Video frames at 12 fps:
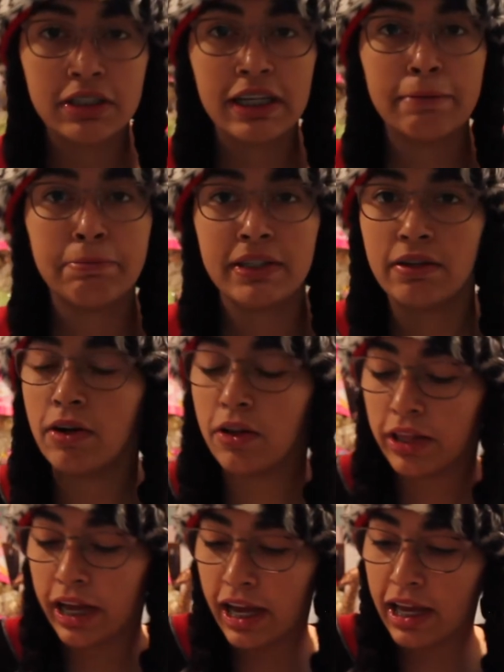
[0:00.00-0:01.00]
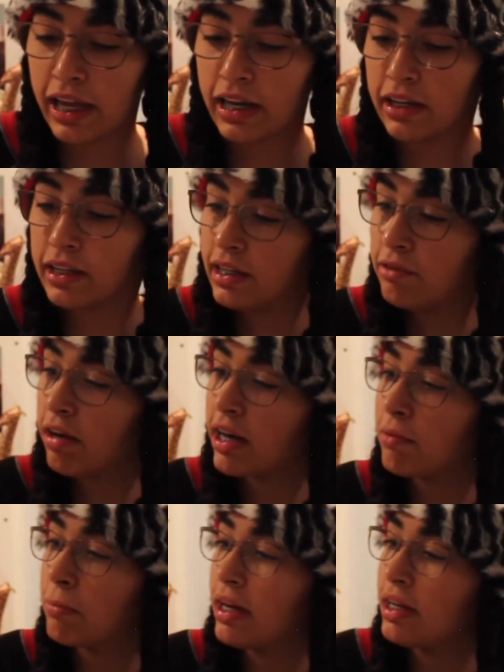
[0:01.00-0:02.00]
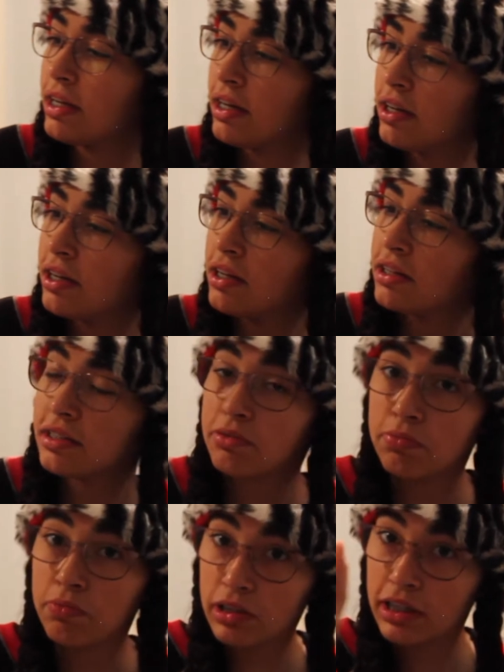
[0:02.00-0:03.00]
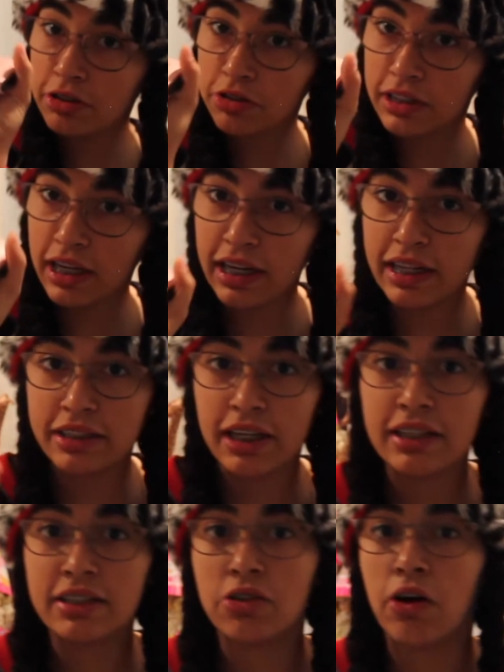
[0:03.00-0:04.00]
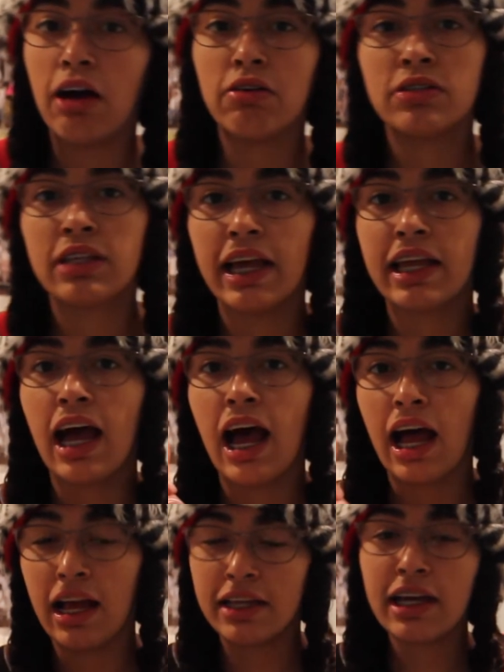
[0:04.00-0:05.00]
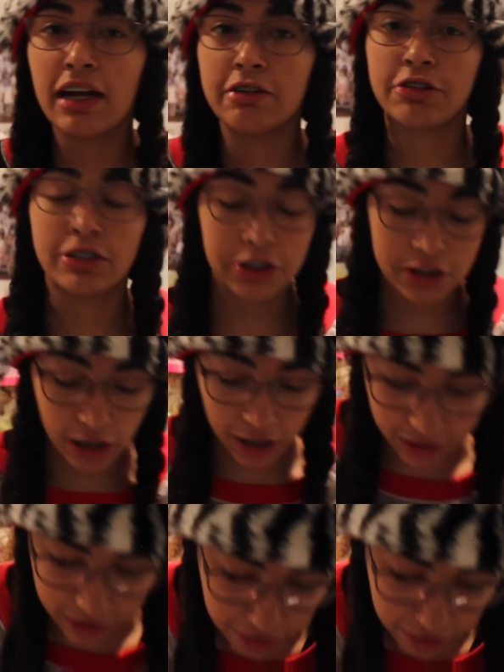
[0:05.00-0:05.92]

tips and all that, and he recommended this one ten H S, so I was like, I gotta trust Sean,